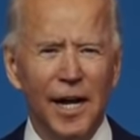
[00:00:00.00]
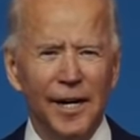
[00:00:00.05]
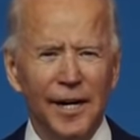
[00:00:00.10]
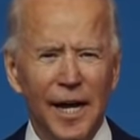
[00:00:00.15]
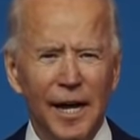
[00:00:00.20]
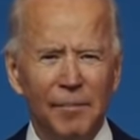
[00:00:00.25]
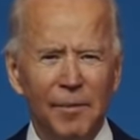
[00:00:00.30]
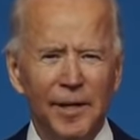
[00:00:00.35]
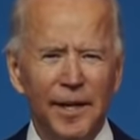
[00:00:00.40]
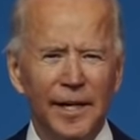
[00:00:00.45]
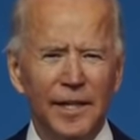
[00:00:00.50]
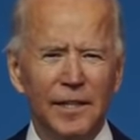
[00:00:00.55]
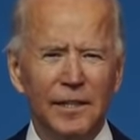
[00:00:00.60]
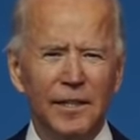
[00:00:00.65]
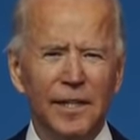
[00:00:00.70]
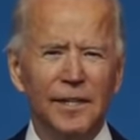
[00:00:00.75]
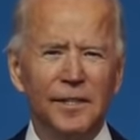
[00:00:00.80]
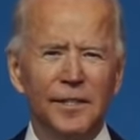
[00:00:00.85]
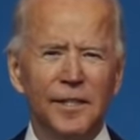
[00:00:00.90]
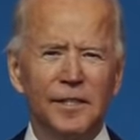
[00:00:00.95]
I nominate
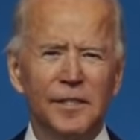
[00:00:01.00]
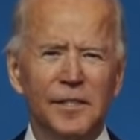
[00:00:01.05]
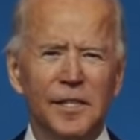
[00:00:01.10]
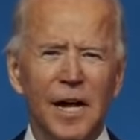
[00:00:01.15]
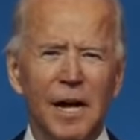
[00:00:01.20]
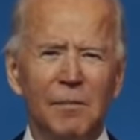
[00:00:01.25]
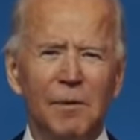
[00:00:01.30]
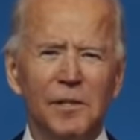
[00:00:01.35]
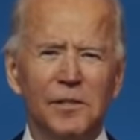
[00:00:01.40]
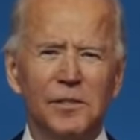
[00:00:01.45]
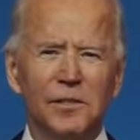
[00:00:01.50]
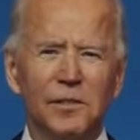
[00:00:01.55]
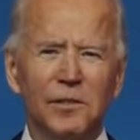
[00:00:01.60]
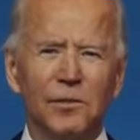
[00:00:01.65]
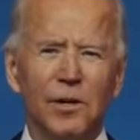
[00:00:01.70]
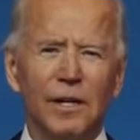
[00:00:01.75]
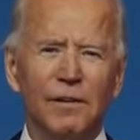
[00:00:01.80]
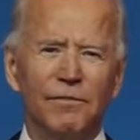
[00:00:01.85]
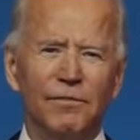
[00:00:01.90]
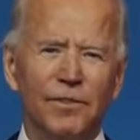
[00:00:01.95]
Linda Thomas
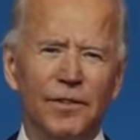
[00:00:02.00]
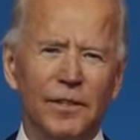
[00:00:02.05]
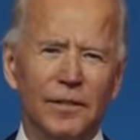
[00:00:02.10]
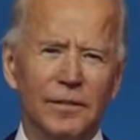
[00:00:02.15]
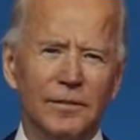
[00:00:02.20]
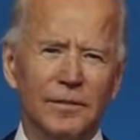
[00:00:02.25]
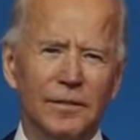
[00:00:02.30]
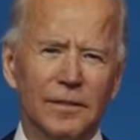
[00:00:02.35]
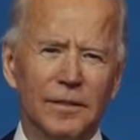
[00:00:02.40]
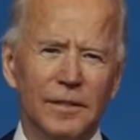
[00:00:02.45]
Greenfield,